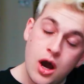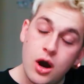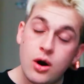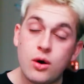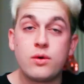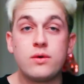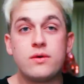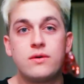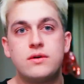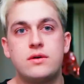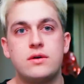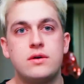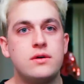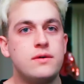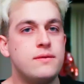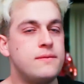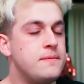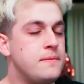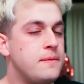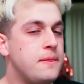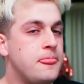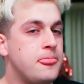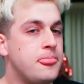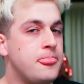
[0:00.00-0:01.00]
Chris, do you have
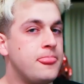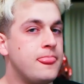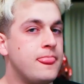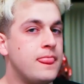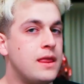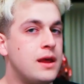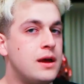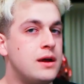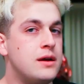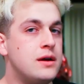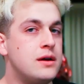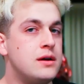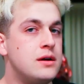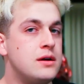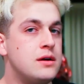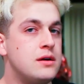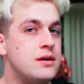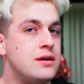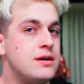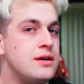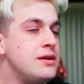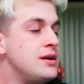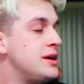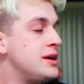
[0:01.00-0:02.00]
youtube.com/Chris?